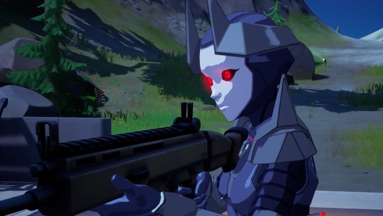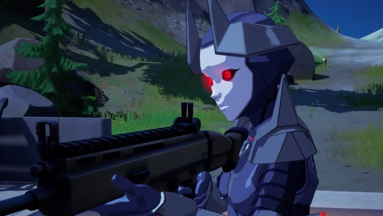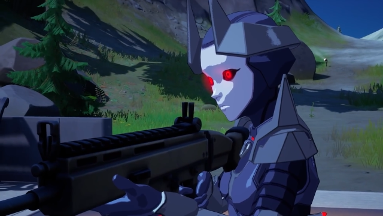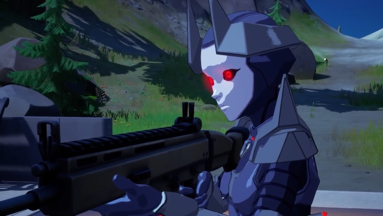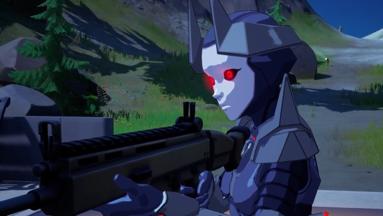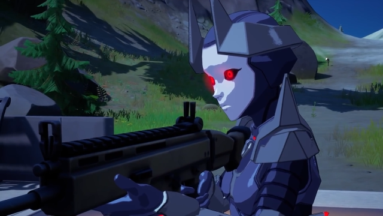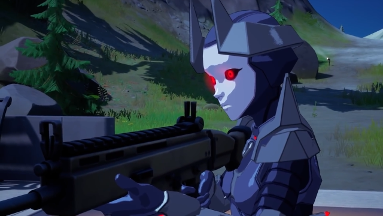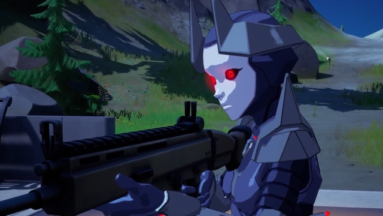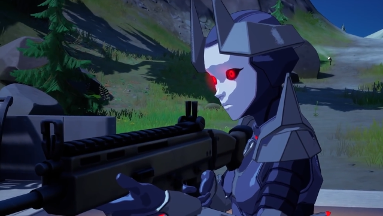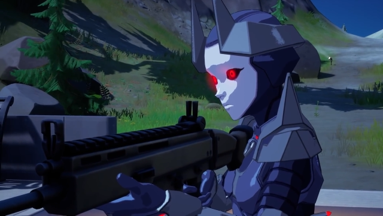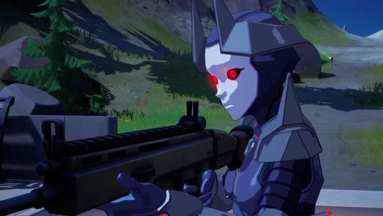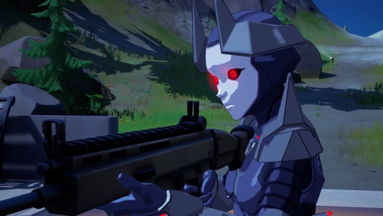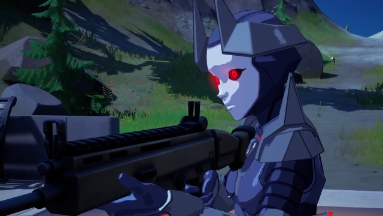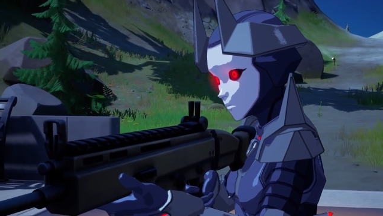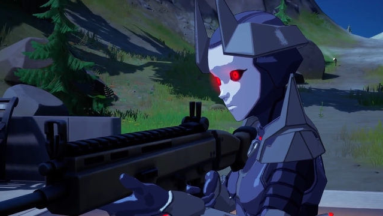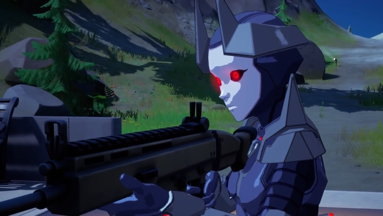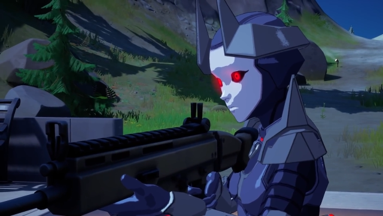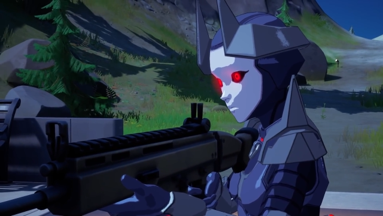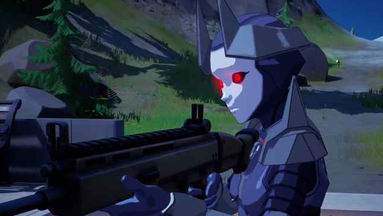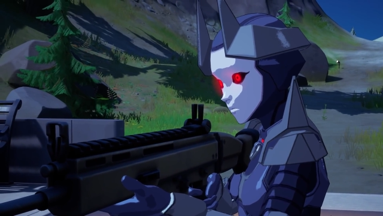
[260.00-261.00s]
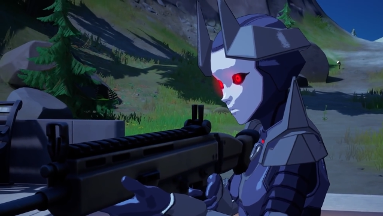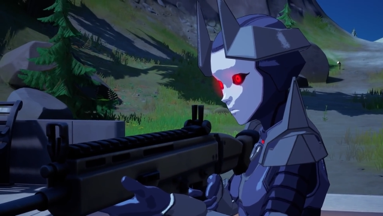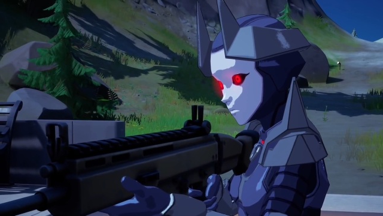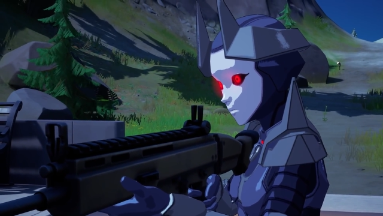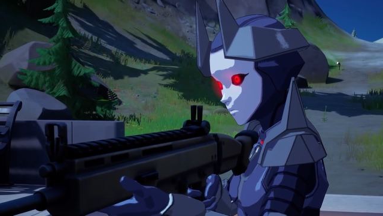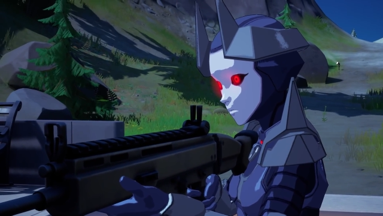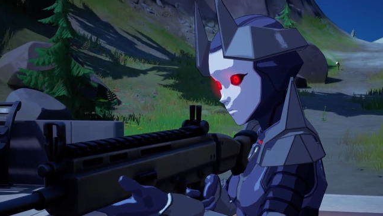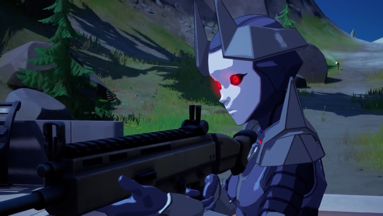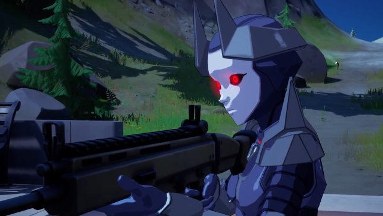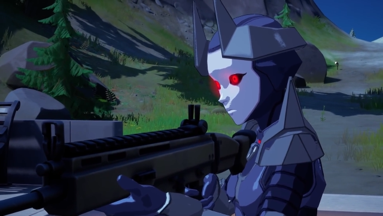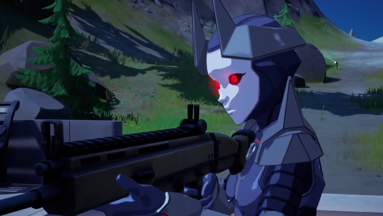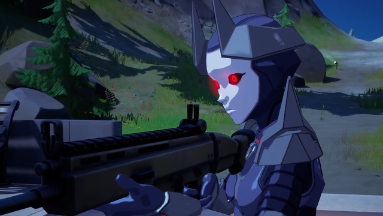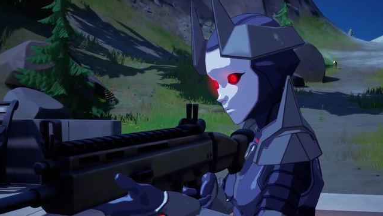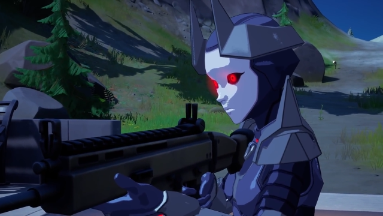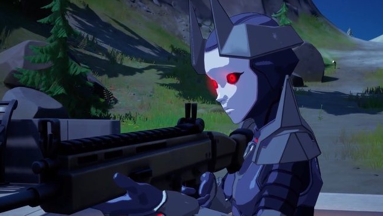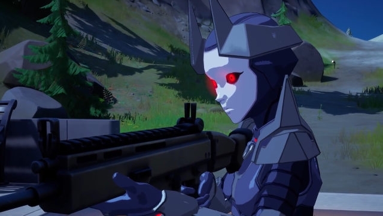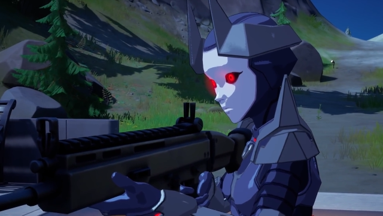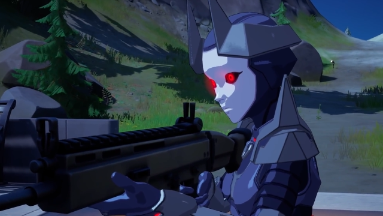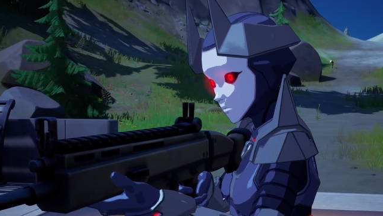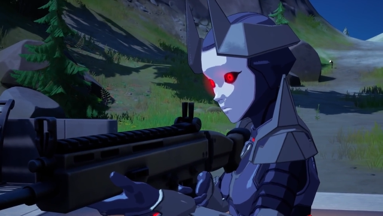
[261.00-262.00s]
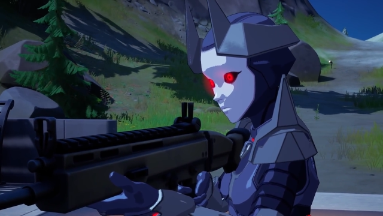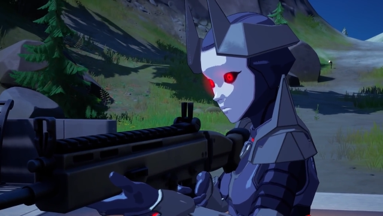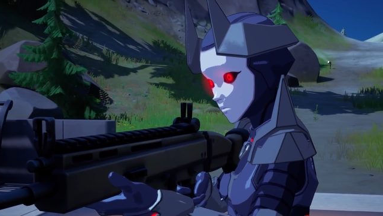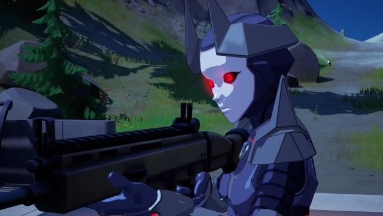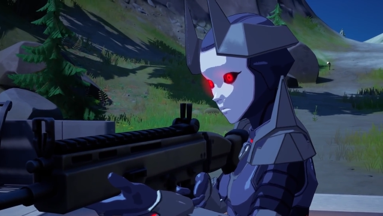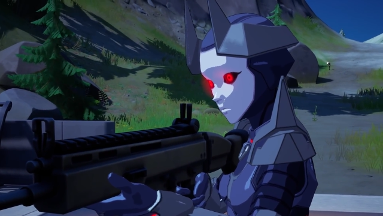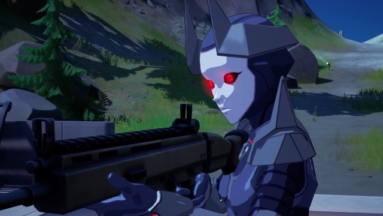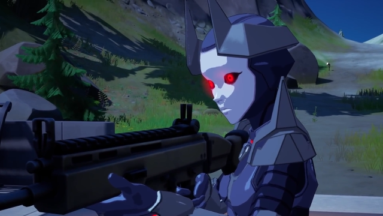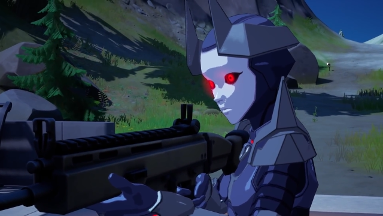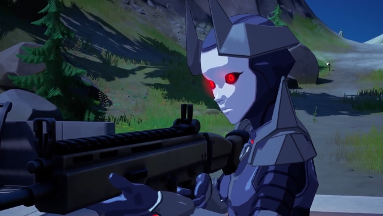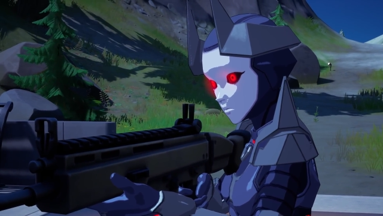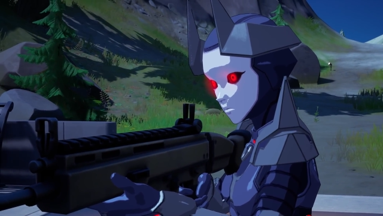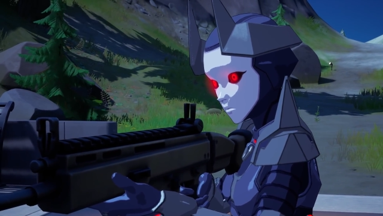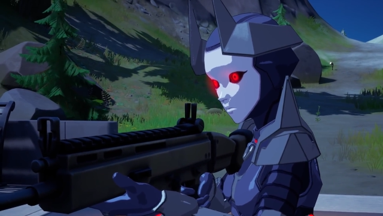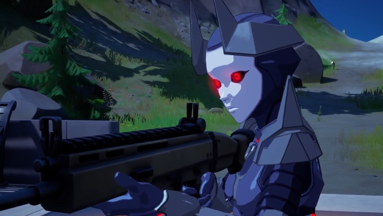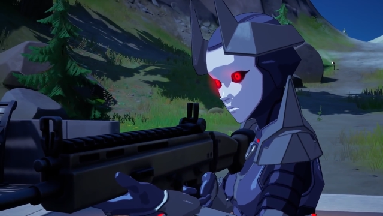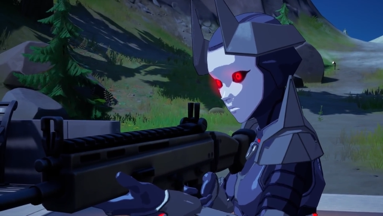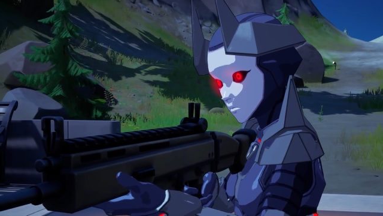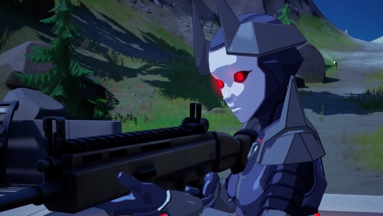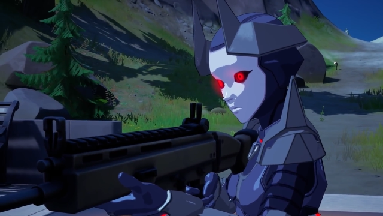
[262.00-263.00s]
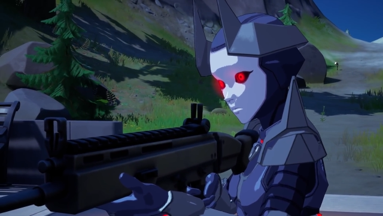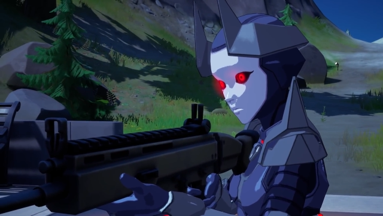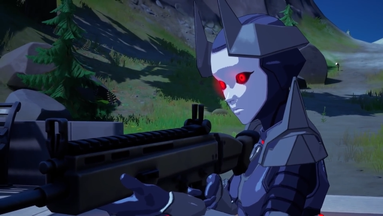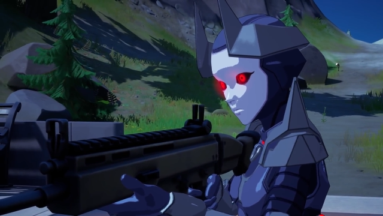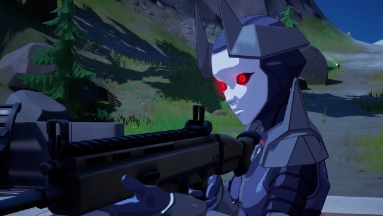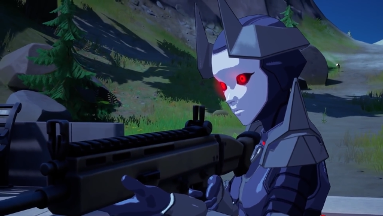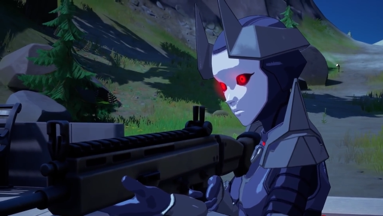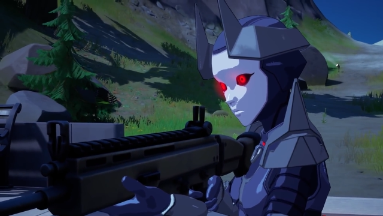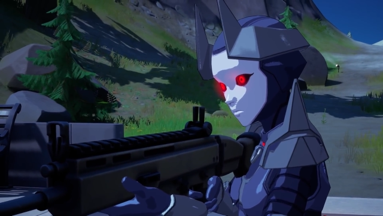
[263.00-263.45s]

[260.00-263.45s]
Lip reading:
(no speaker visible)